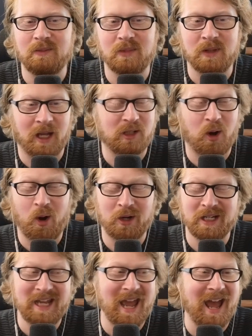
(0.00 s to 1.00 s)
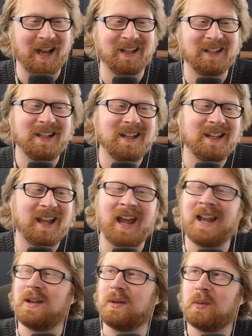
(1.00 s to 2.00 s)
That's hard to get.
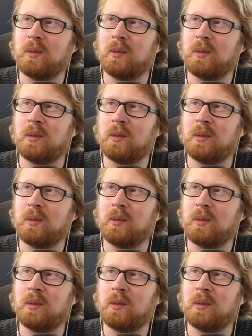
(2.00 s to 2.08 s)
And